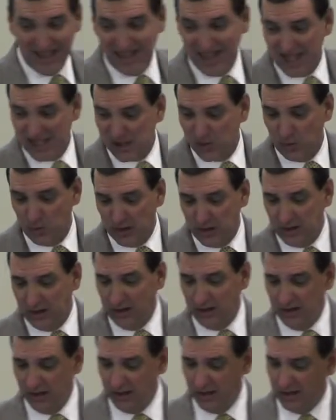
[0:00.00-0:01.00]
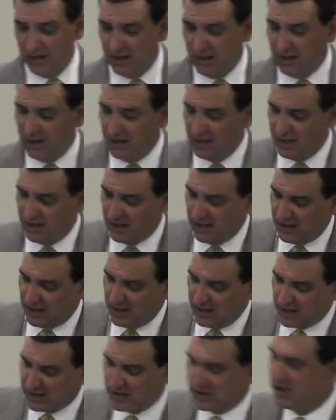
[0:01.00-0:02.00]
This one
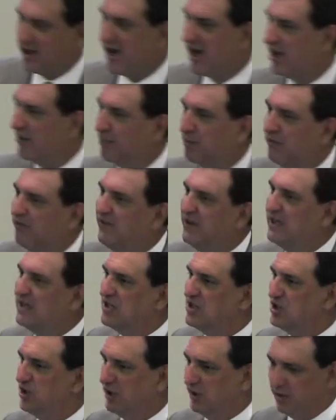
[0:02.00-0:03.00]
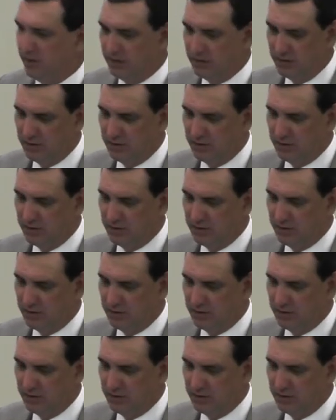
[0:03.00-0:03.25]
is the God of provision.